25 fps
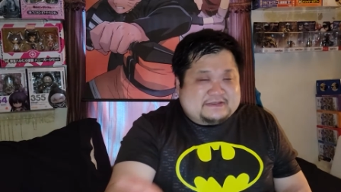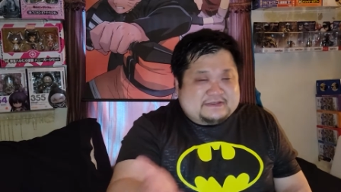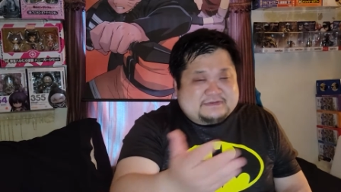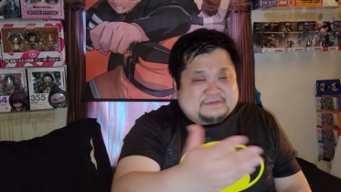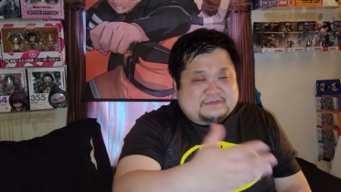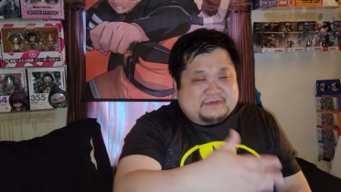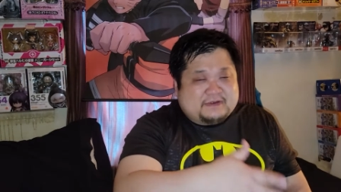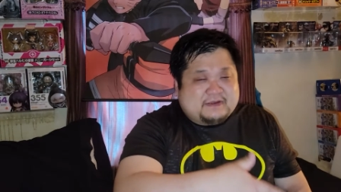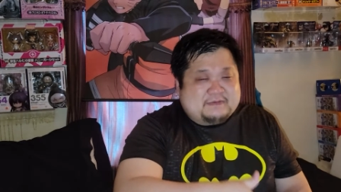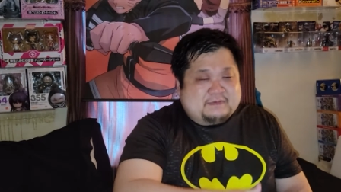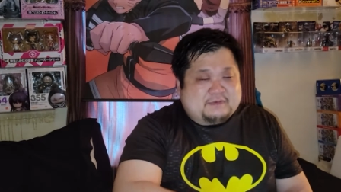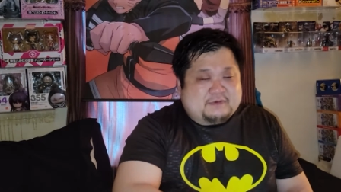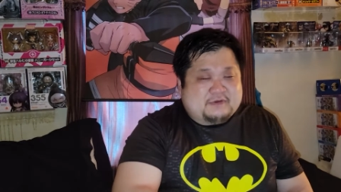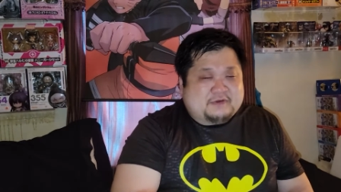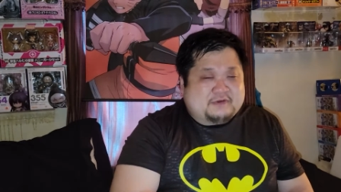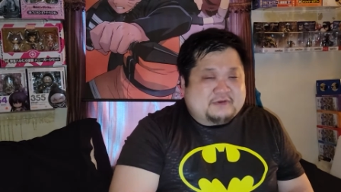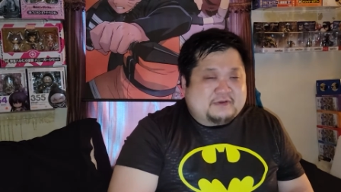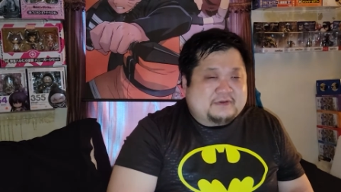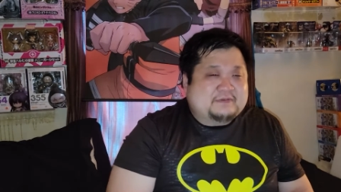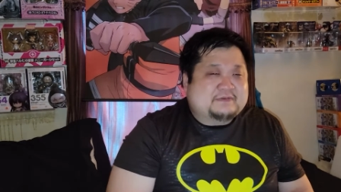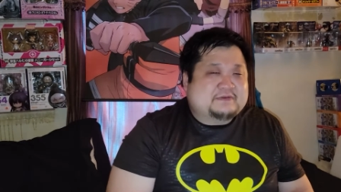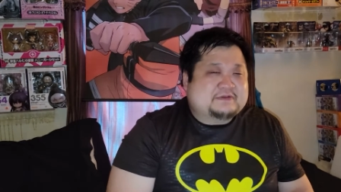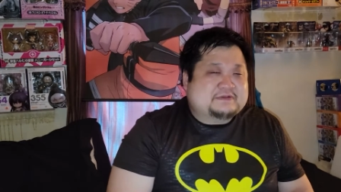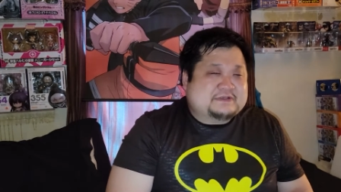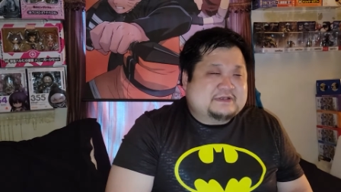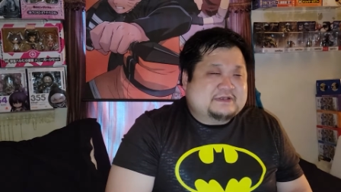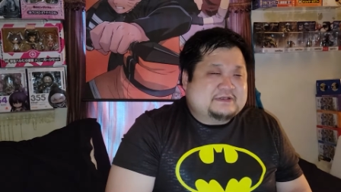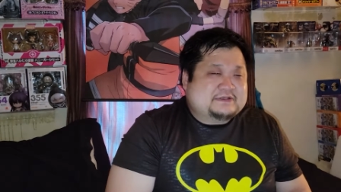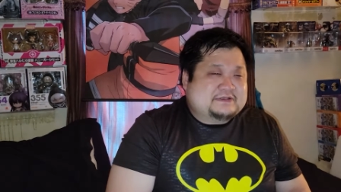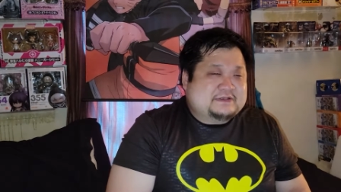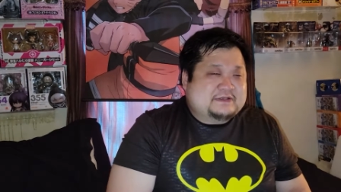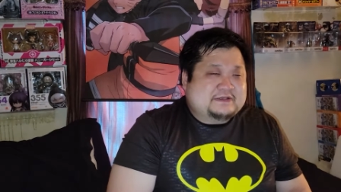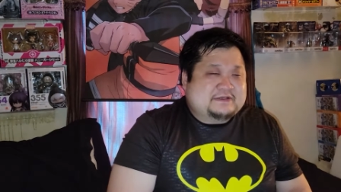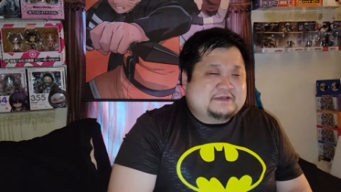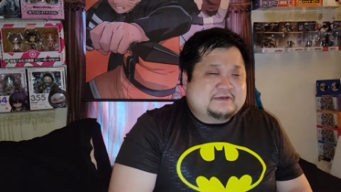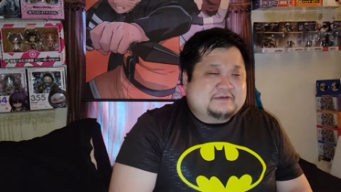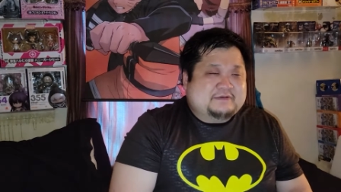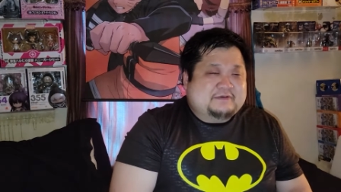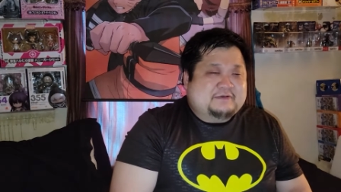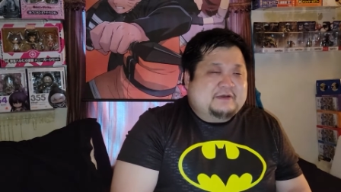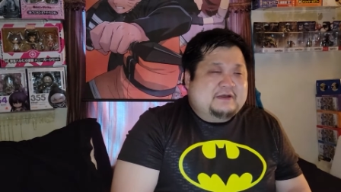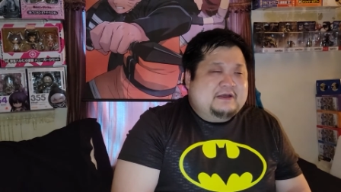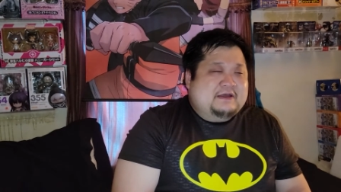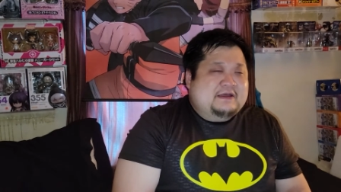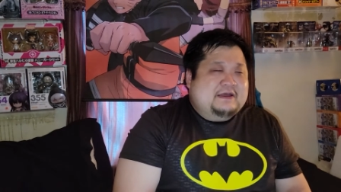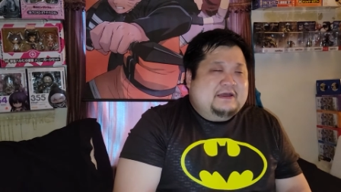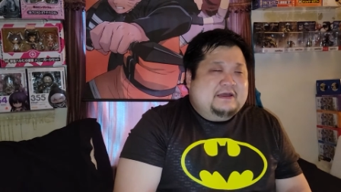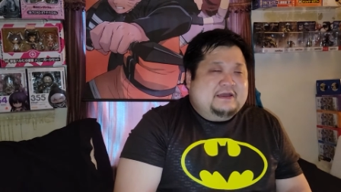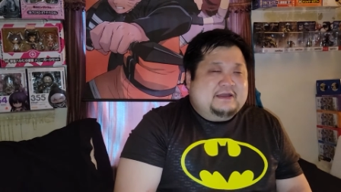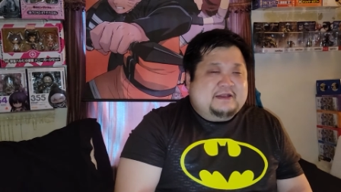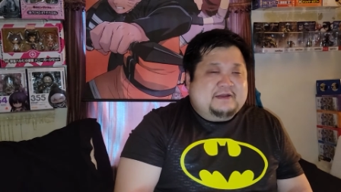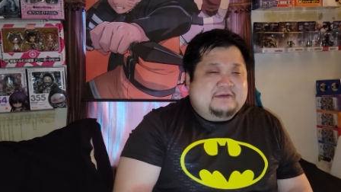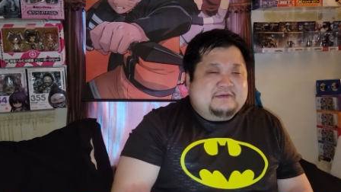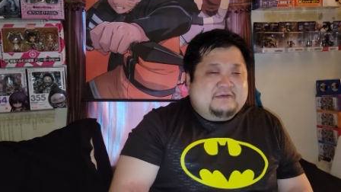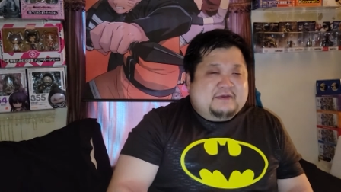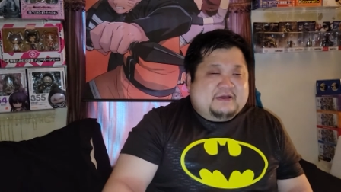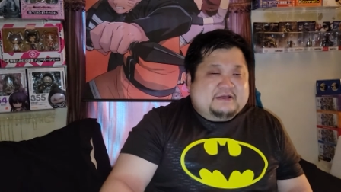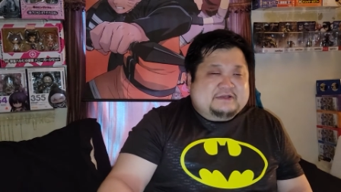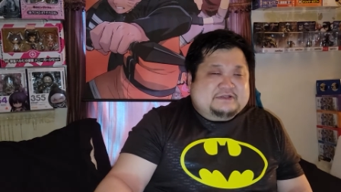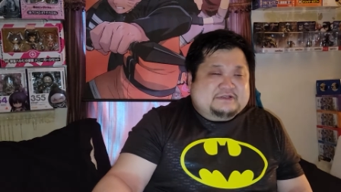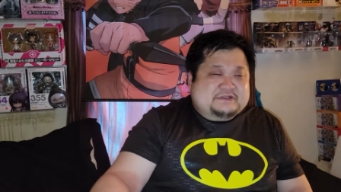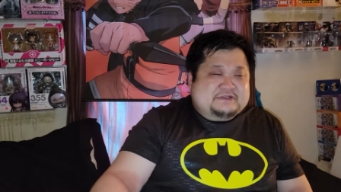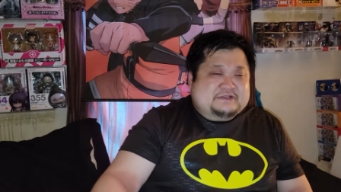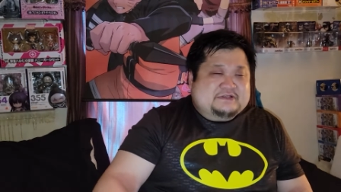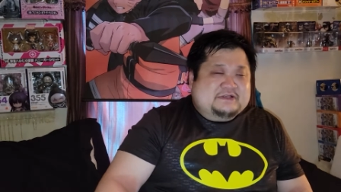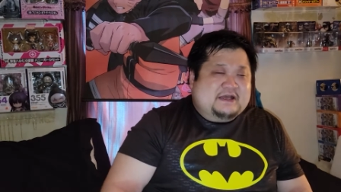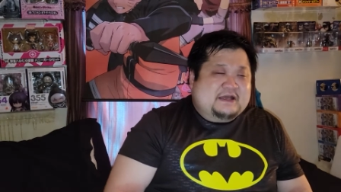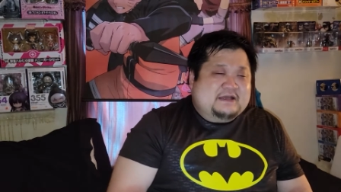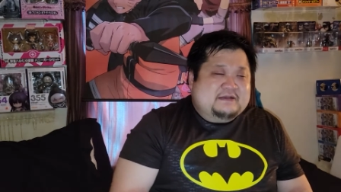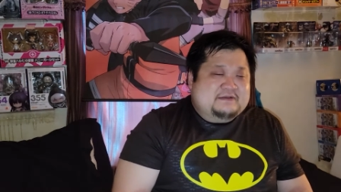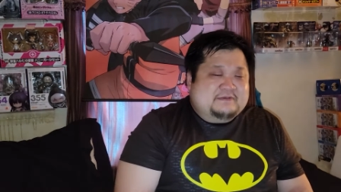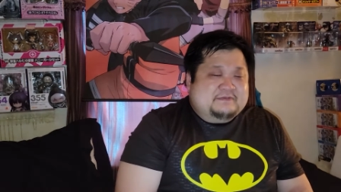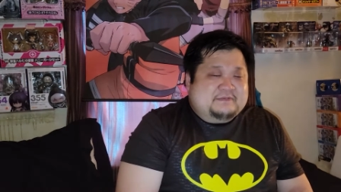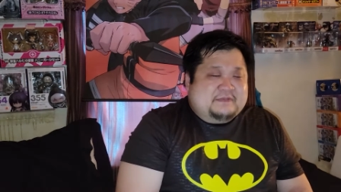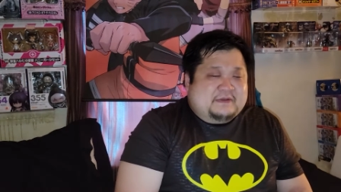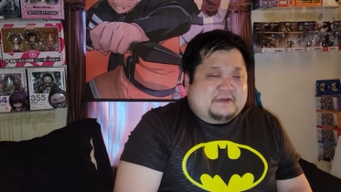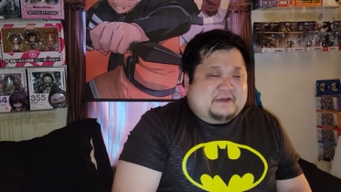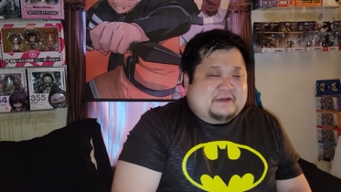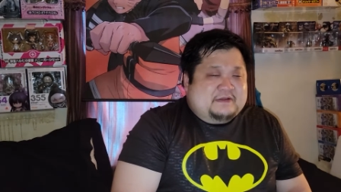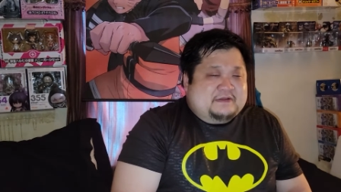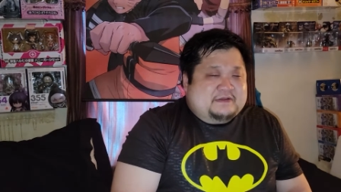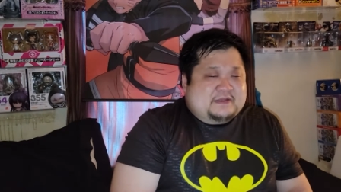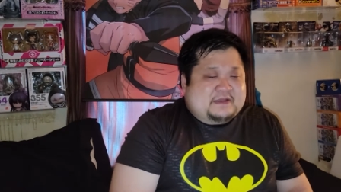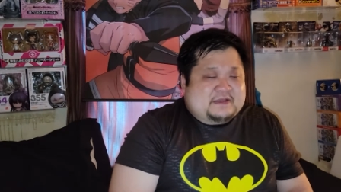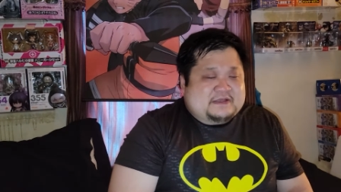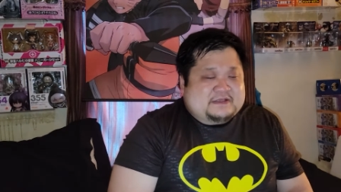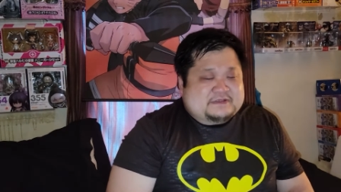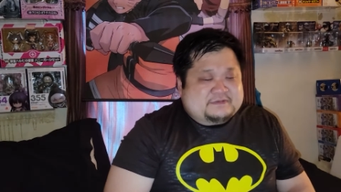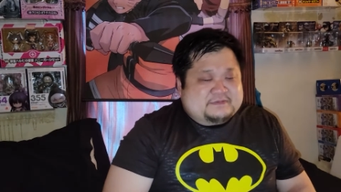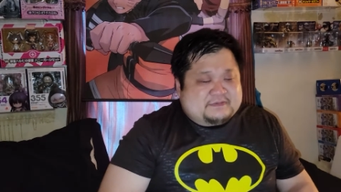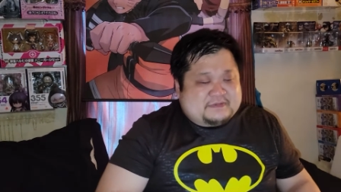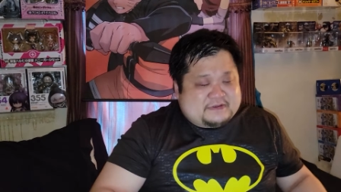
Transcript: There's probably more criminals out there to waste your time to better things.